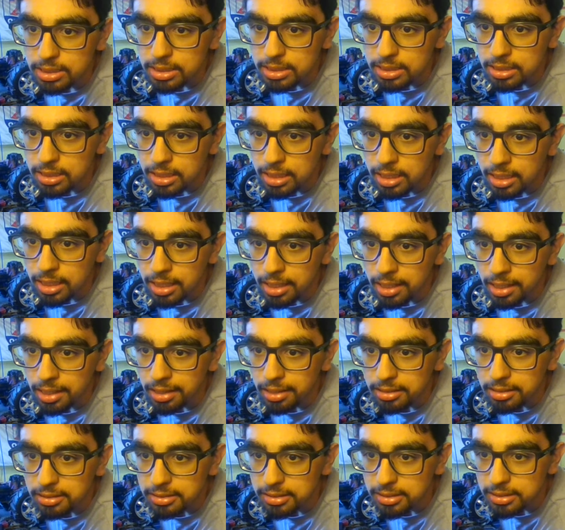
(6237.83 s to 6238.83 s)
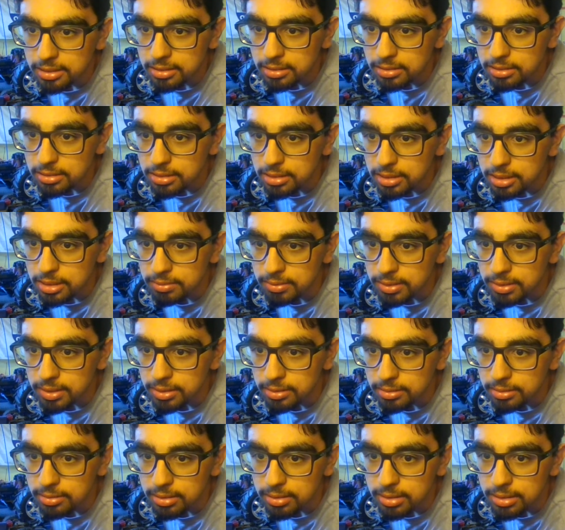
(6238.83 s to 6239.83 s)
got single
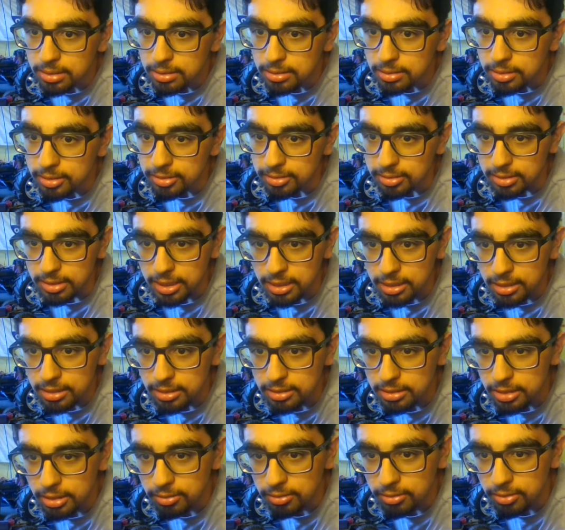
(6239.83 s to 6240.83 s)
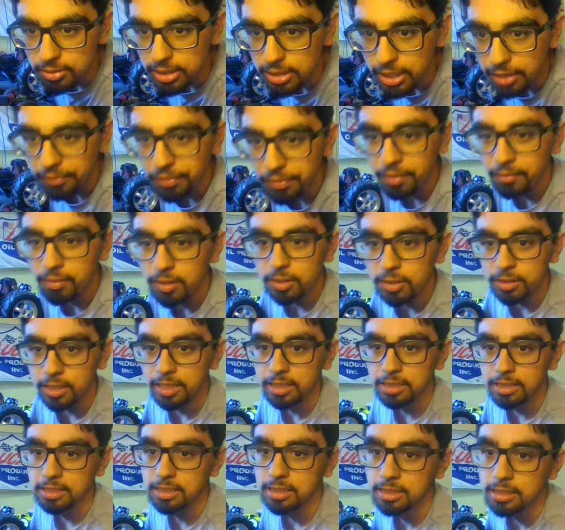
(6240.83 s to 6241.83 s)
servo. Ooh, send it servos. I've never
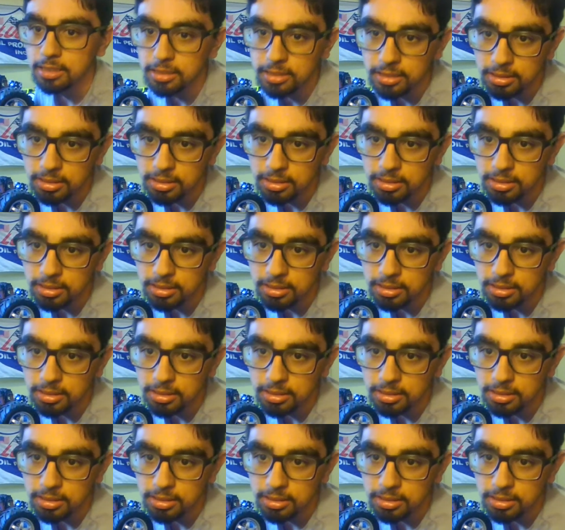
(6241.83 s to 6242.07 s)
tried a send it